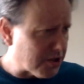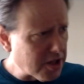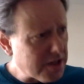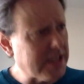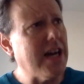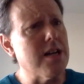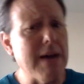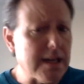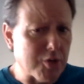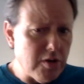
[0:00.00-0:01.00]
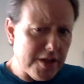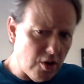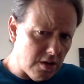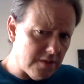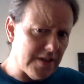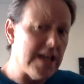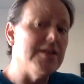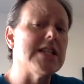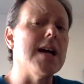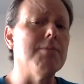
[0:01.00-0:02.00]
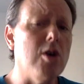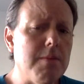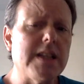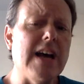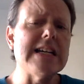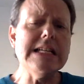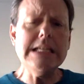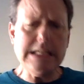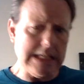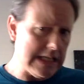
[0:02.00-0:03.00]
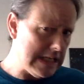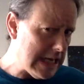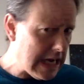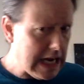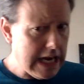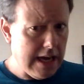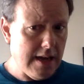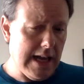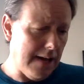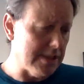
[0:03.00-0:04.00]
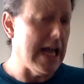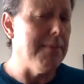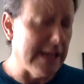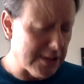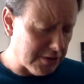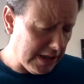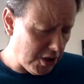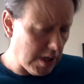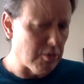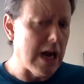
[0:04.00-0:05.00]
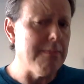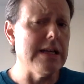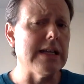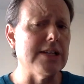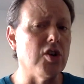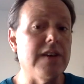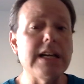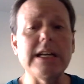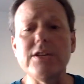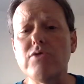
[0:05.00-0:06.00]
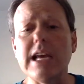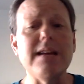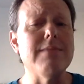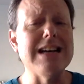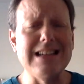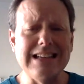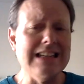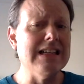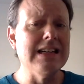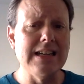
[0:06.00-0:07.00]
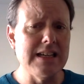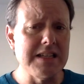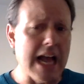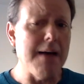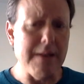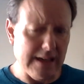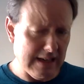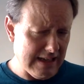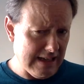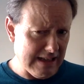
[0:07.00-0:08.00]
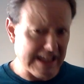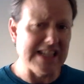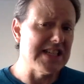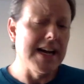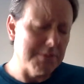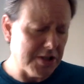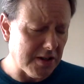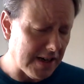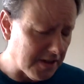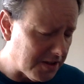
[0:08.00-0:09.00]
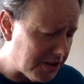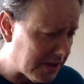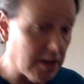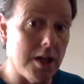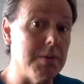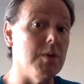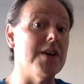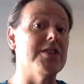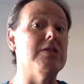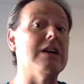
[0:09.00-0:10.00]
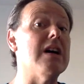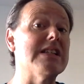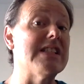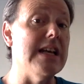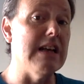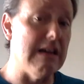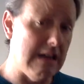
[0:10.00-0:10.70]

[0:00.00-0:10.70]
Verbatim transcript: Sir, said I, or madam, truly your forgiveness I implore, but the fact is, I was napping, and so gently you came rapping, and so faintly you came tapping that I scarce was sure I heard you, here I opened wide the door, darkness there.